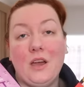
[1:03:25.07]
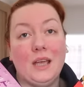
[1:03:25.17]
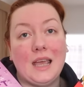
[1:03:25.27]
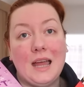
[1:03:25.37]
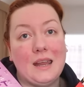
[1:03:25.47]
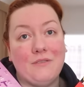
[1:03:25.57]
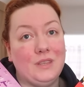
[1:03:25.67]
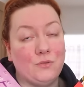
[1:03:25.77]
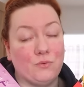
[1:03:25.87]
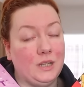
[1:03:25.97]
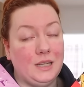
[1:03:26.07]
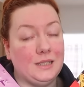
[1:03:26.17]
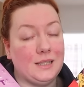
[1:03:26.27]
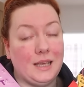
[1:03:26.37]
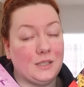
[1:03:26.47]
I can't have this running
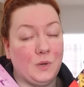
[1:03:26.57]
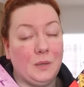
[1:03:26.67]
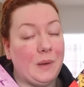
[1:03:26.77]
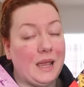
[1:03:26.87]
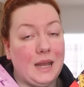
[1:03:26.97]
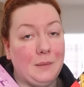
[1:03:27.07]
into next week by